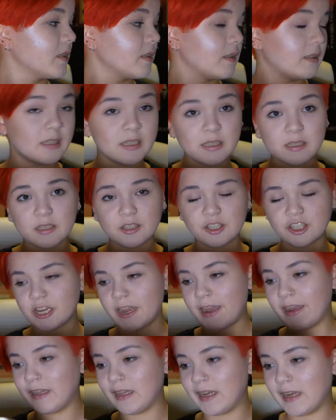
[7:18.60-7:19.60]
this
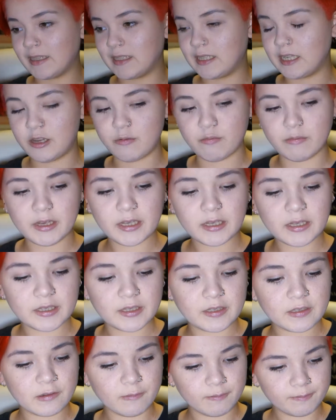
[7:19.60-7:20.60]
chai latte
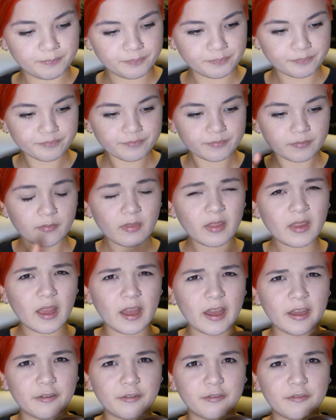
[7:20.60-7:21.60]
mix.
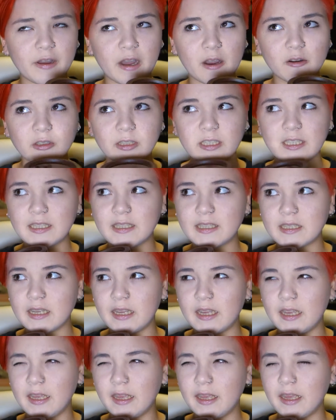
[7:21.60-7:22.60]
I found it
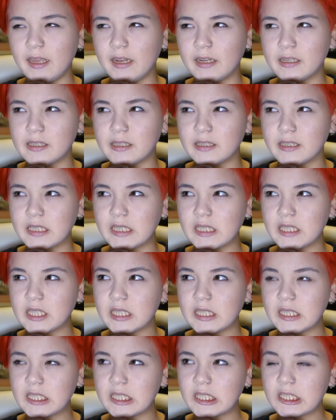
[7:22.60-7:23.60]
in,
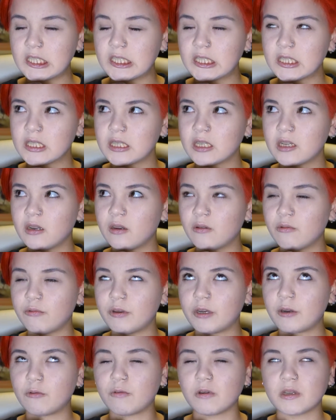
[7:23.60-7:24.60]

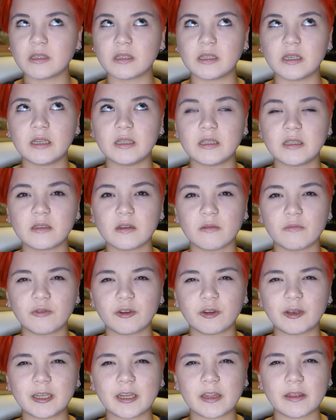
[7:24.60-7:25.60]
where was it?
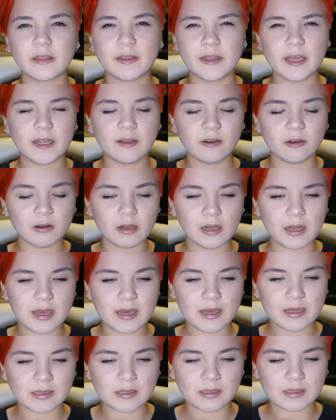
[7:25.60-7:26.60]
Somewhere in the
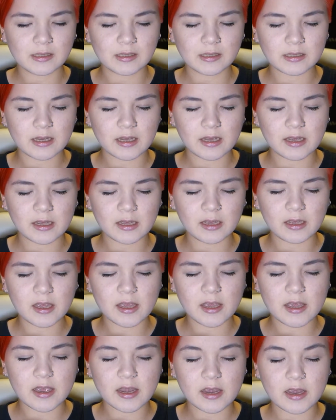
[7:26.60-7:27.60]
Netherlands,
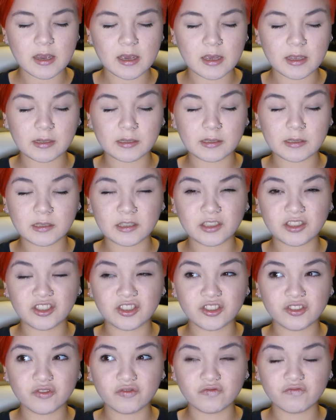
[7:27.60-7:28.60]

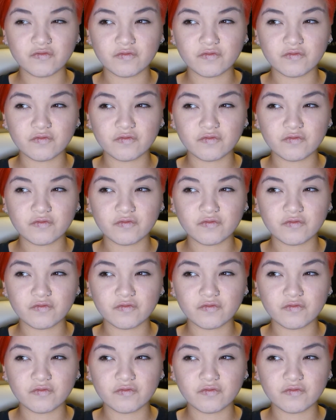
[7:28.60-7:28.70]
in